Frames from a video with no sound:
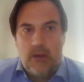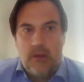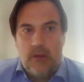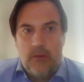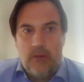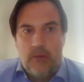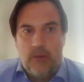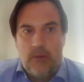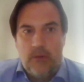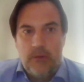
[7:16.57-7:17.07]

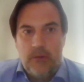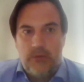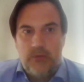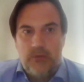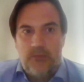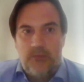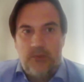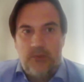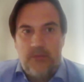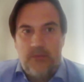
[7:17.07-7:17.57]
what
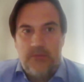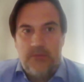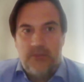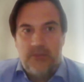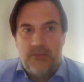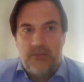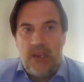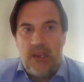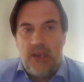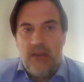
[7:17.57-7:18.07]
you've
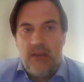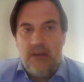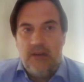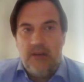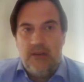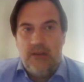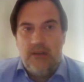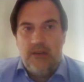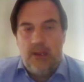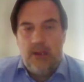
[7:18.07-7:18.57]

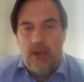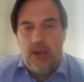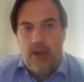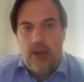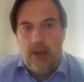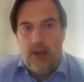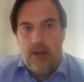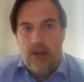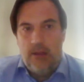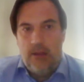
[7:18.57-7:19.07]
seen,
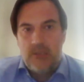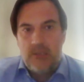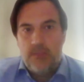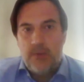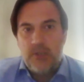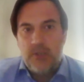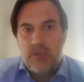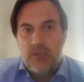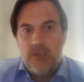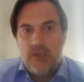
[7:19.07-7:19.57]

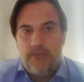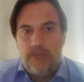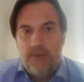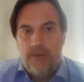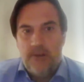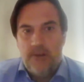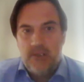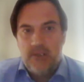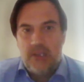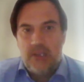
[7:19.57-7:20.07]
especially in the
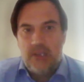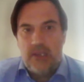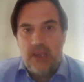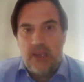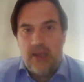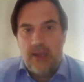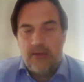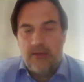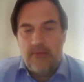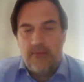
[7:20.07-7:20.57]
first
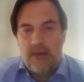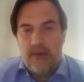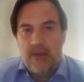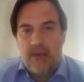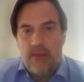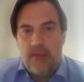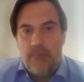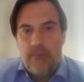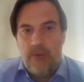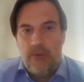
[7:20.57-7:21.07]
decade of
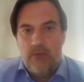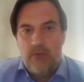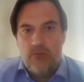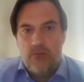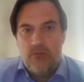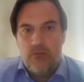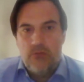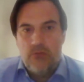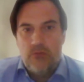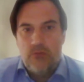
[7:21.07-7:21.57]
AKP
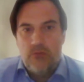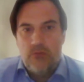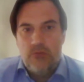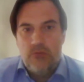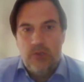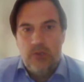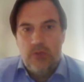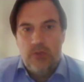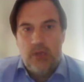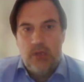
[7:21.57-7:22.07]
rule,
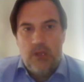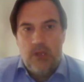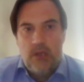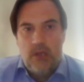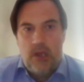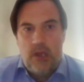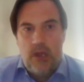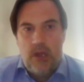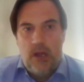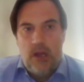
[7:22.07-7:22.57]

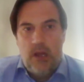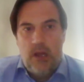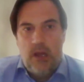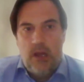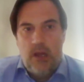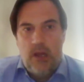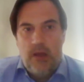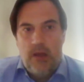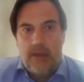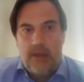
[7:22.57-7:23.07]

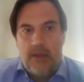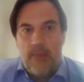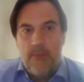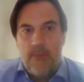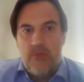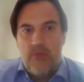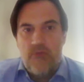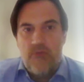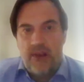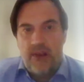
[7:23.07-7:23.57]
can
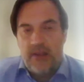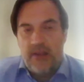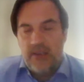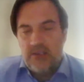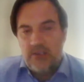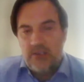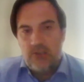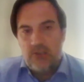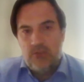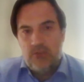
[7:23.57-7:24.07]
be
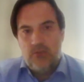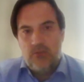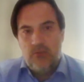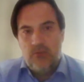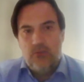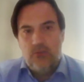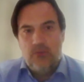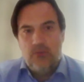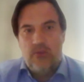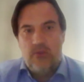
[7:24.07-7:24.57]
traced
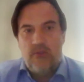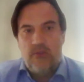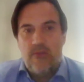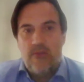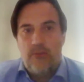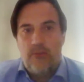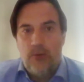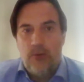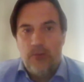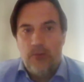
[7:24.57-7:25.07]
to the
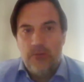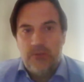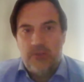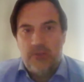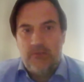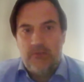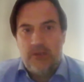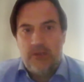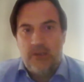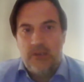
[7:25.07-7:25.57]
reforms
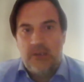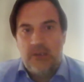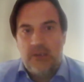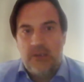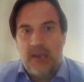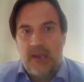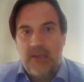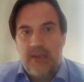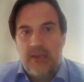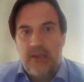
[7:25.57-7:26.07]
in the
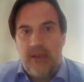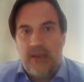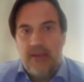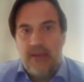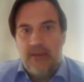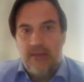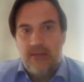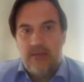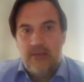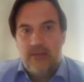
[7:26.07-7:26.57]

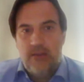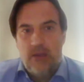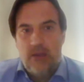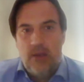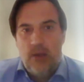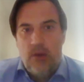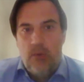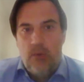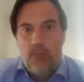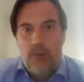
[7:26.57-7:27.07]
1980s
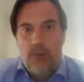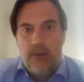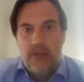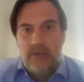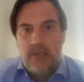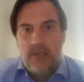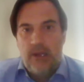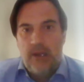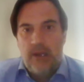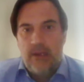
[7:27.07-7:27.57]
when
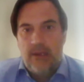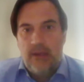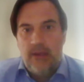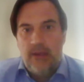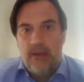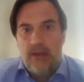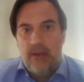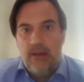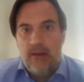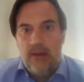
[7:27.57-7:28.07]

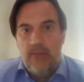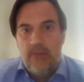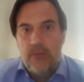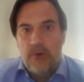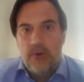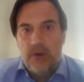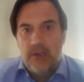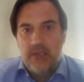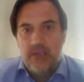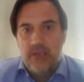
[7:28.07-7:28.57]
Turkey
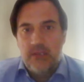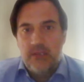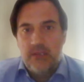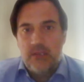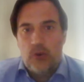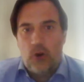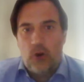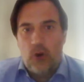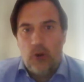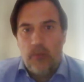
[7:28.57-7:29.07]
liberalized its
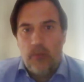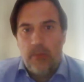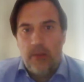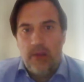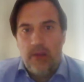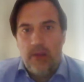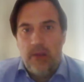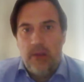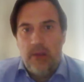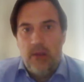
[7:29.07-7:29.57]
economy,